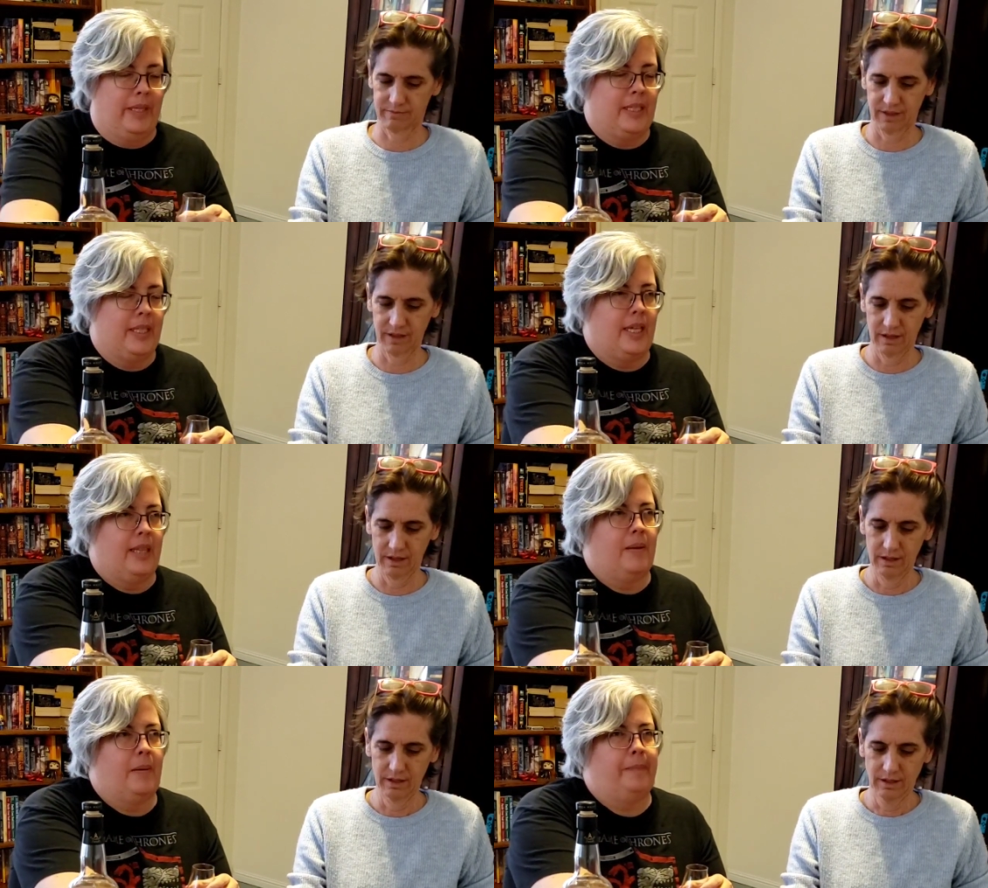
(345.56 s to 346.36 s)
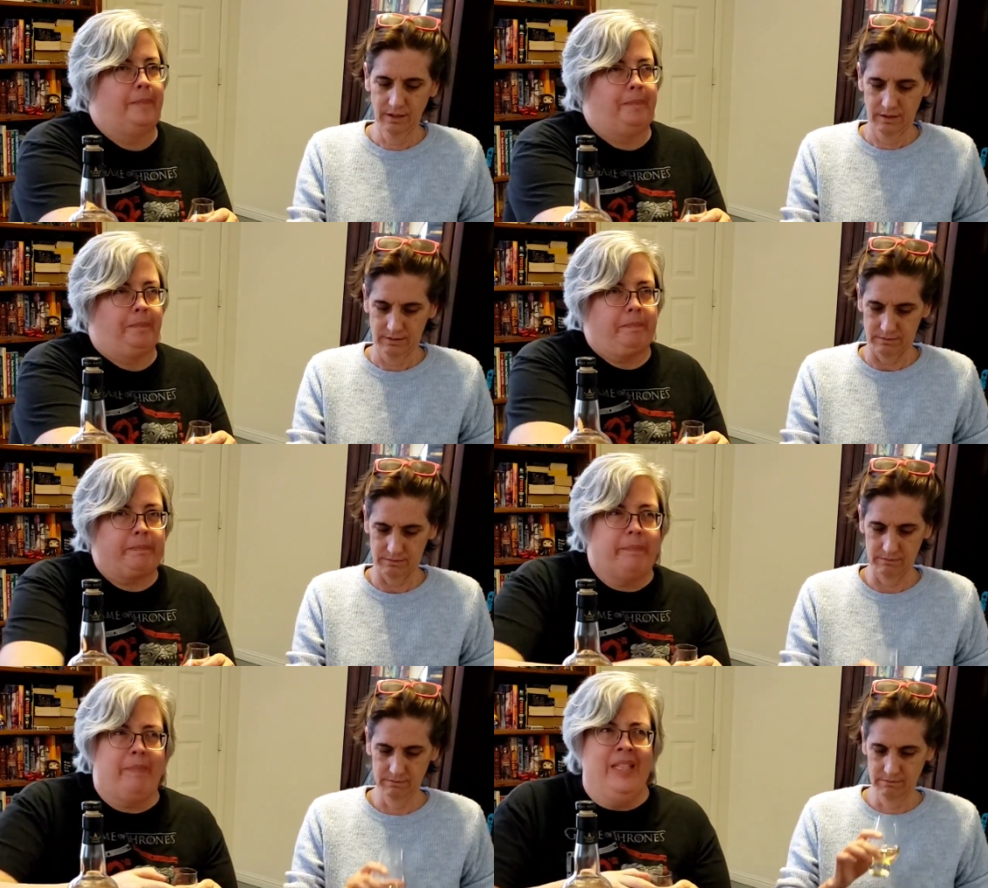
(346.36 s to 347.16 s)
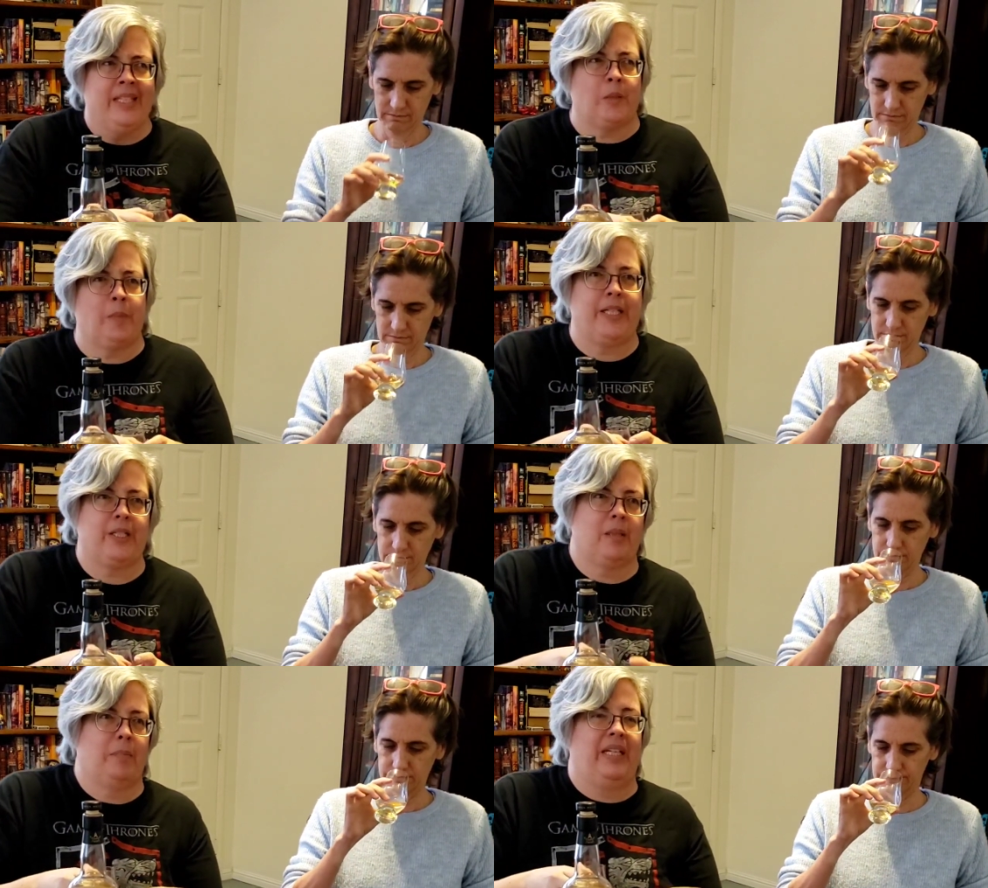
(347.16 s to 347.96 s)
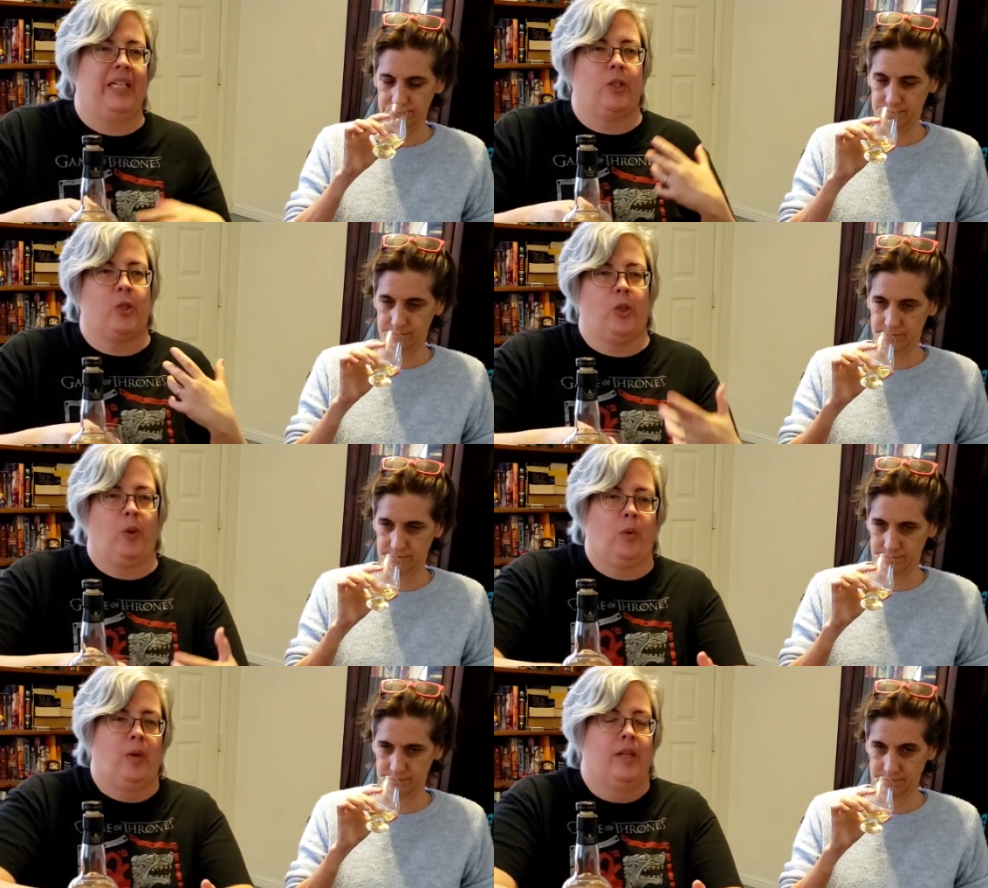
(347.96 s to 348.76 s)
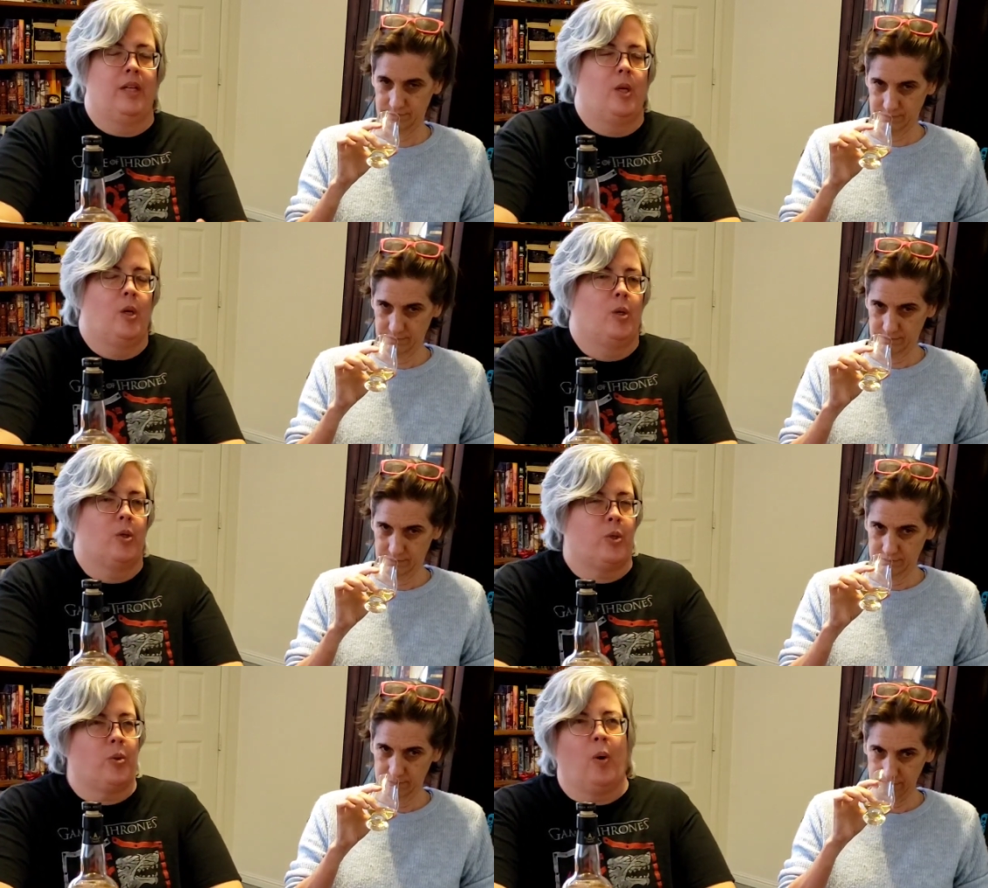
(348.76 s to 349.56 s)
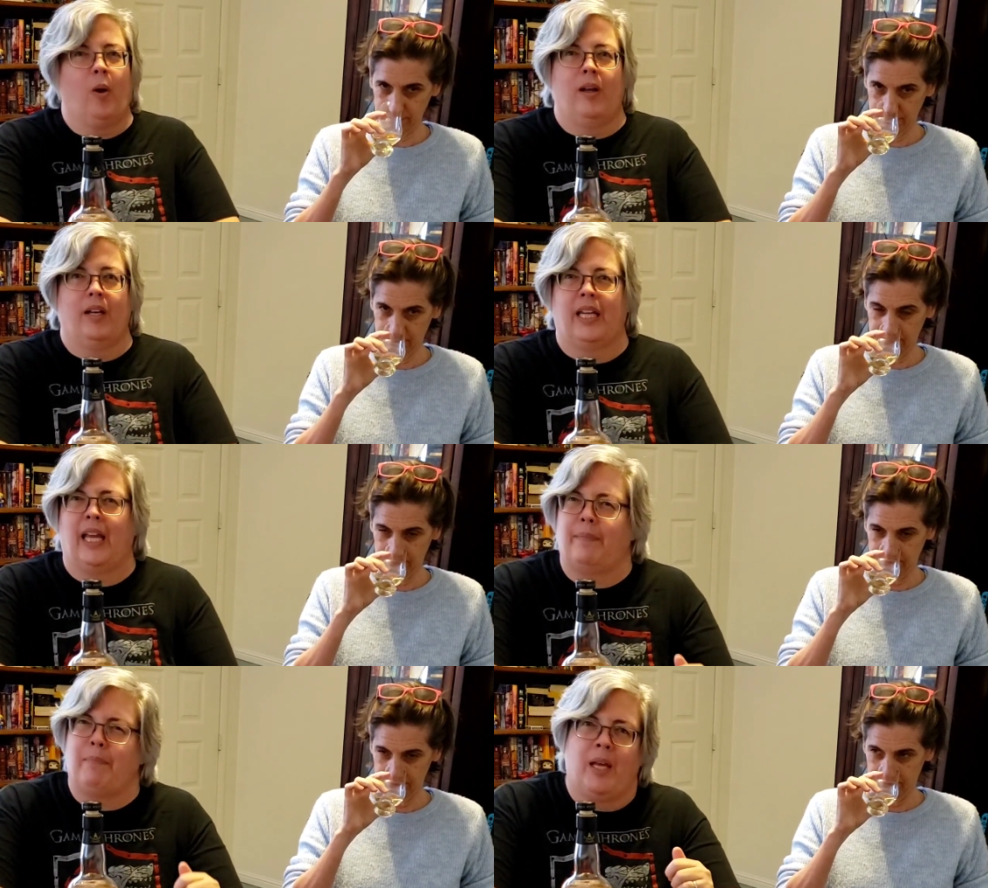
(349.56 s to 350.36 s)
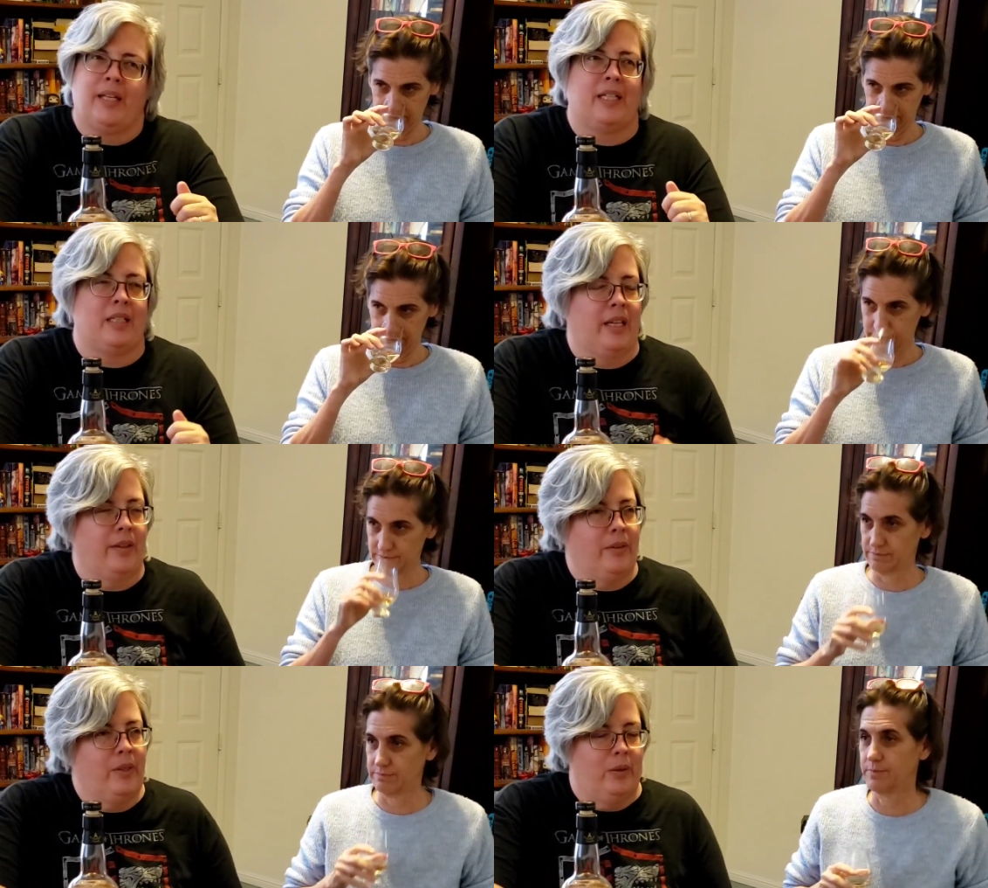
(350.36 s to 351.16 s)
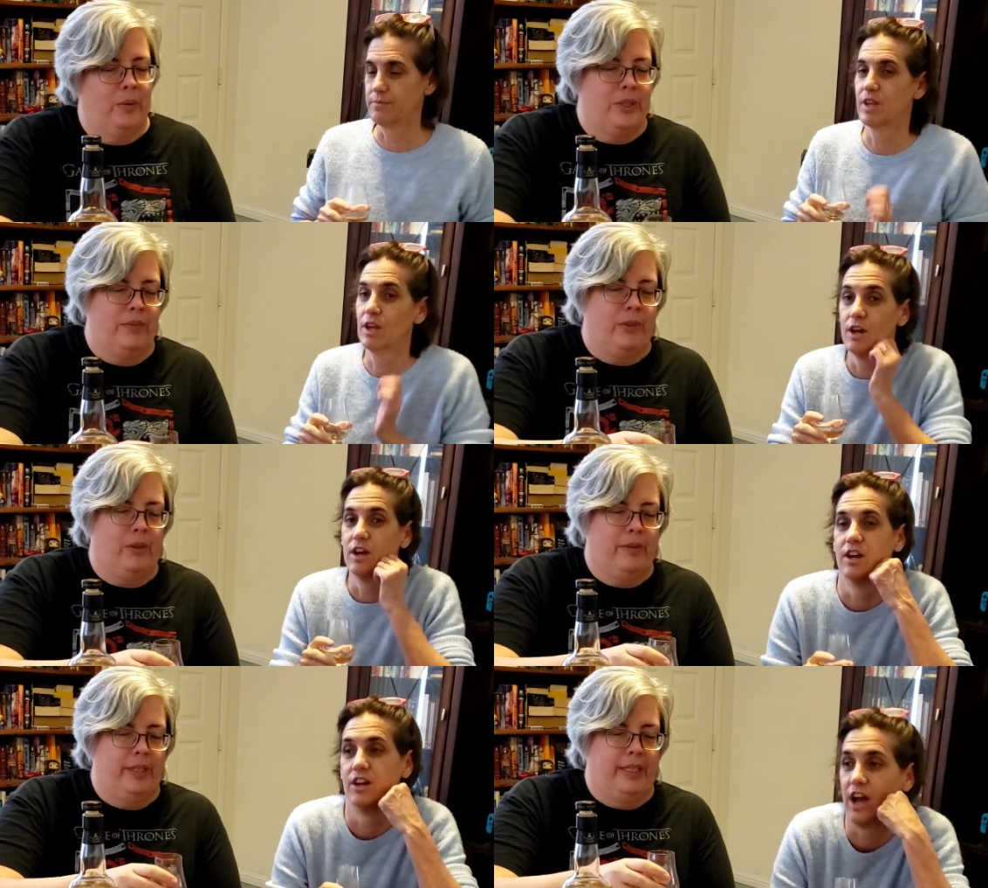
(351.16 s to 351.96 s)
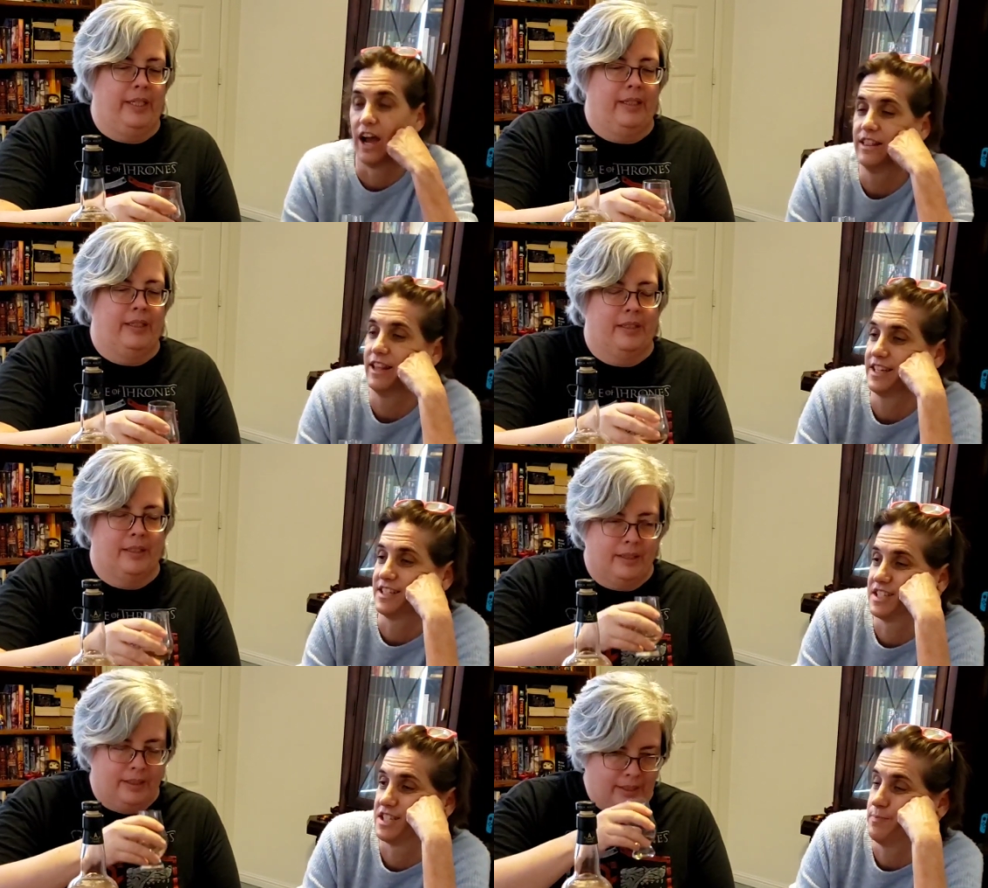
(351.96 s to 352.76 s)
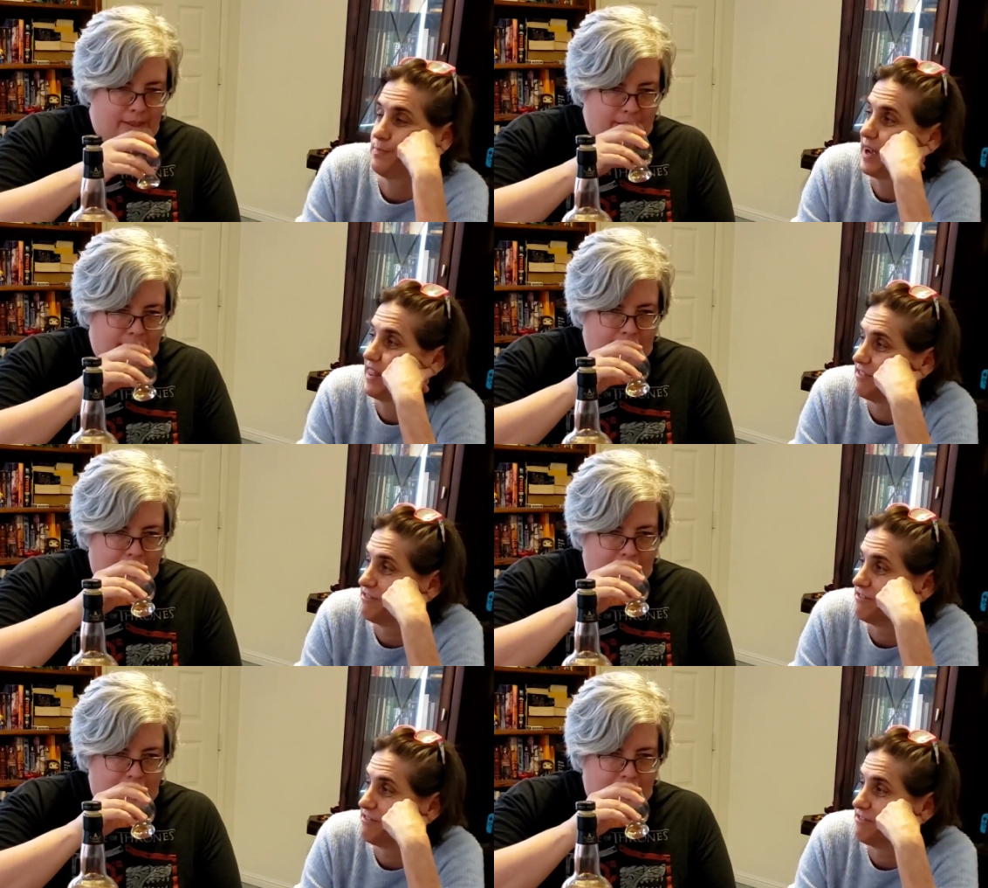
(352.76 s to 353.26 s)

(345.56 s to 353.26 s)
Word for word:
Speaker 1: but the, the, the spice in the peat is so strong. I'm not getting the other notes if
Speaker 2: there are any. I'd like to sit by the